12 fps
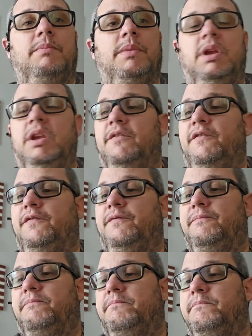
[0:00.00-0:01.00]
If
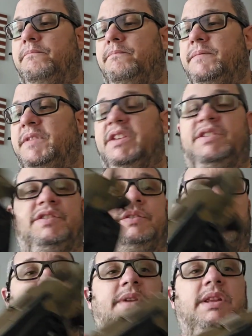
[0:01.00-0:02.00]
this is
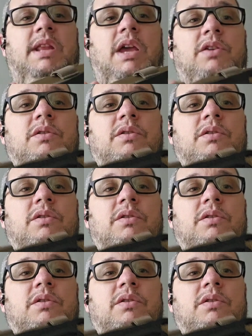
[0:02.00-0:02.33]
something that you